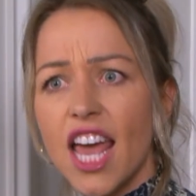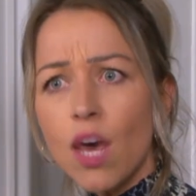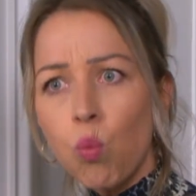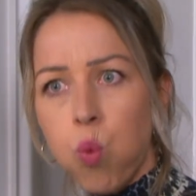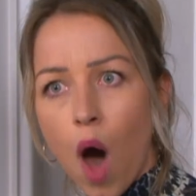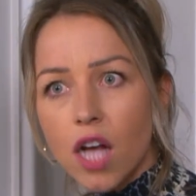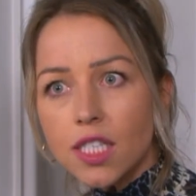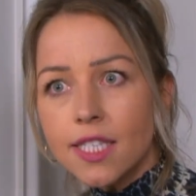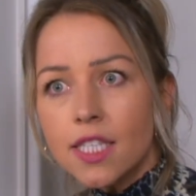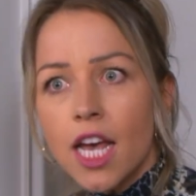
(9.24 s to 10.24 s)
It
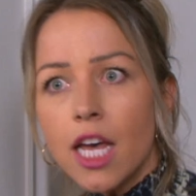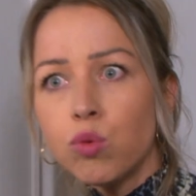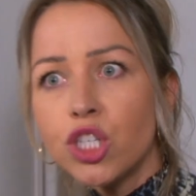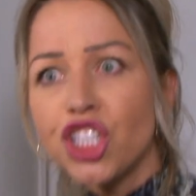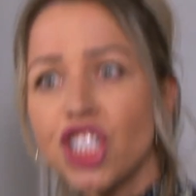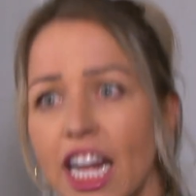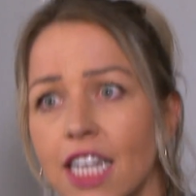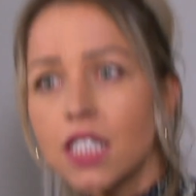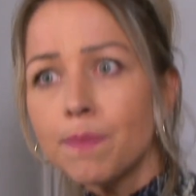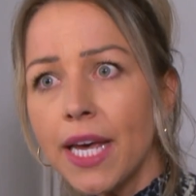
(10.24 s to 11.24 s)
was? It was
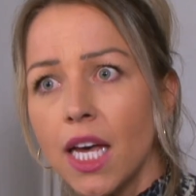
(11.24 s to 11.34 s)
Shakespeare.